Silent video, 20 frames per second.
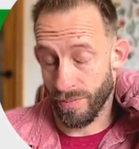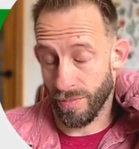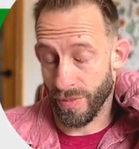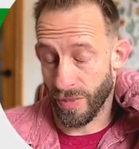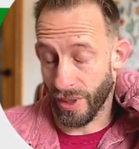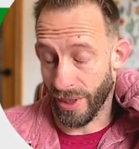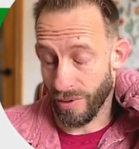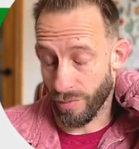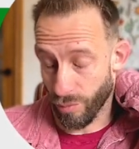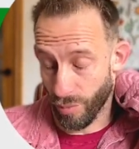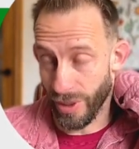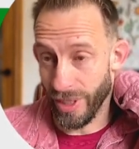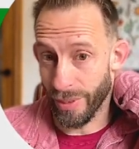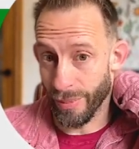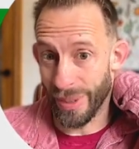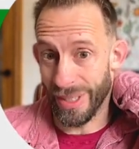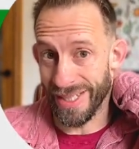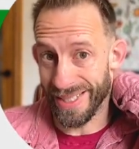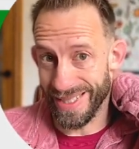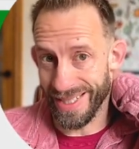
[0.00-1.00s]
like
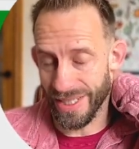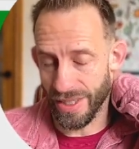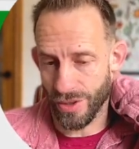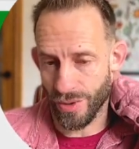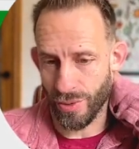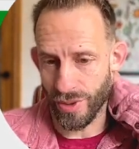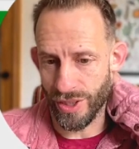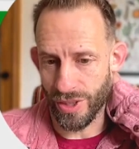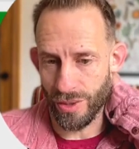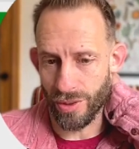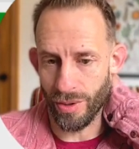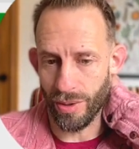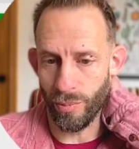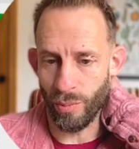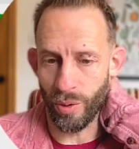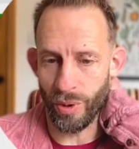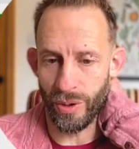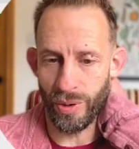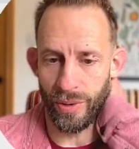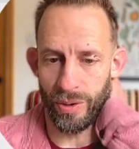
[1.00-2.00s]
readability is critical in
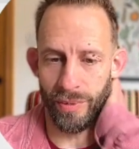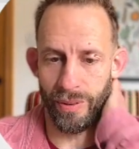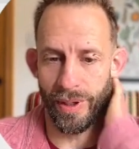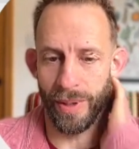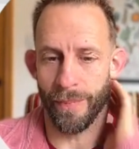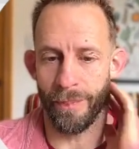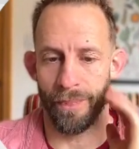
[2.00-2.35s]
what you're doing.